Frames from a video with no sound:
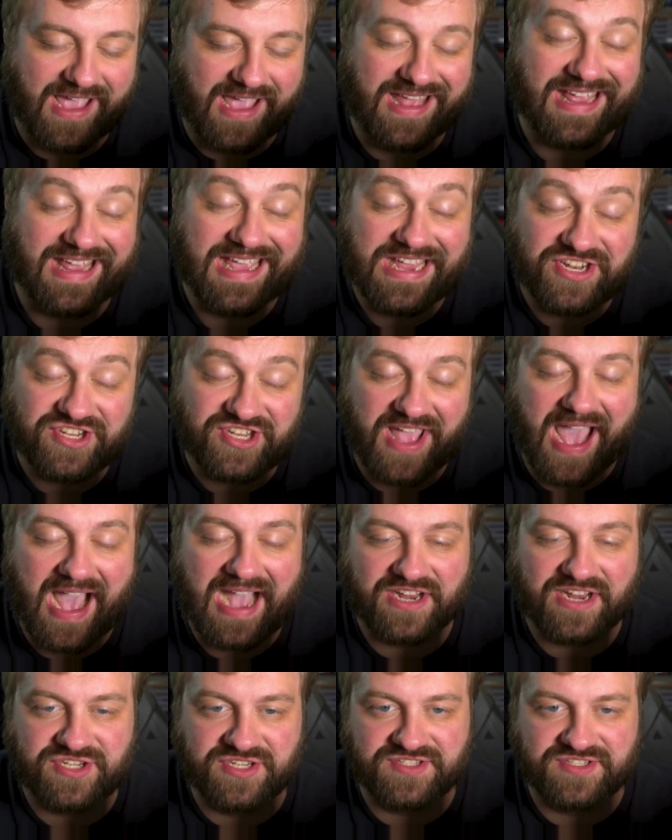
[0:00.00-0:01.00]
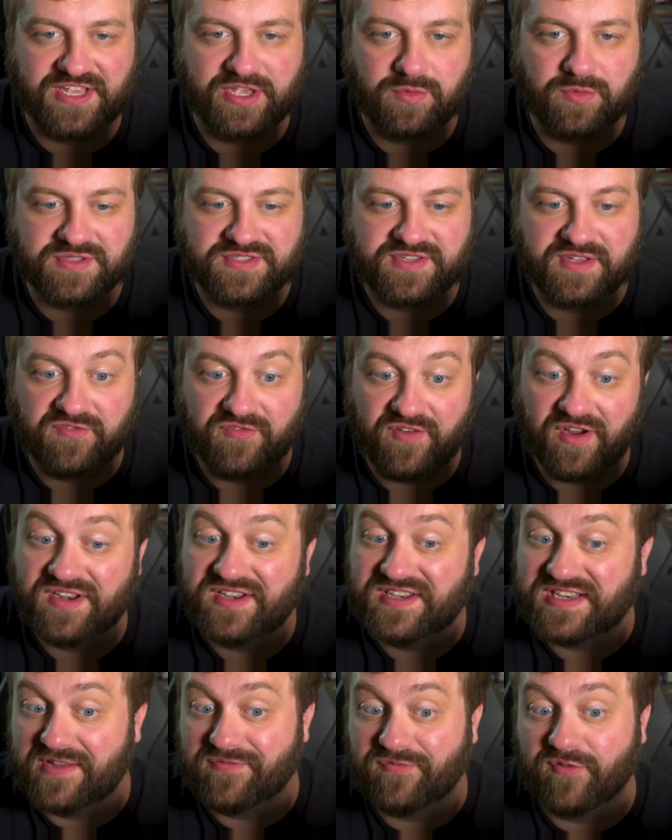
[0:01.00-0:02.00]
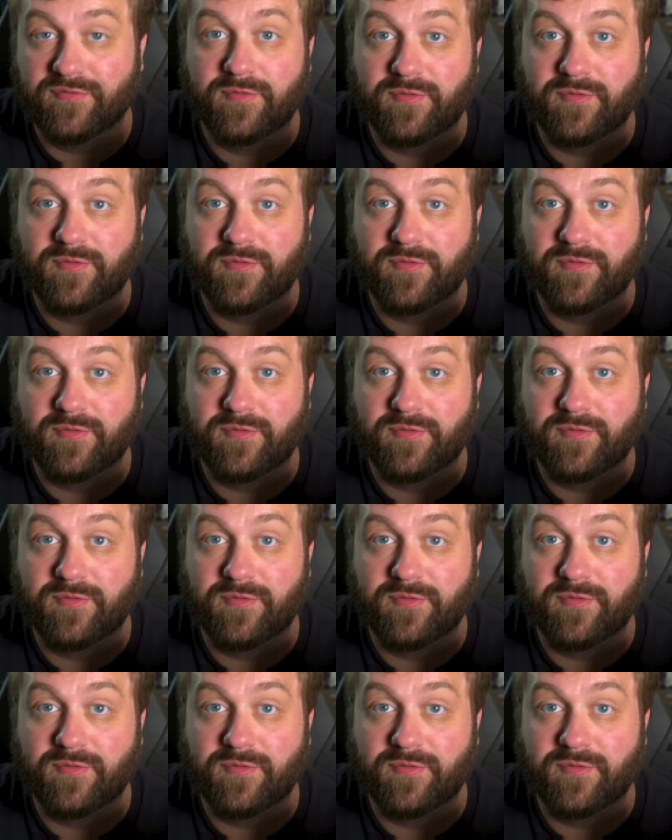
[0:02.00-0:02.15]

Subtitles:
And each action sequence is very different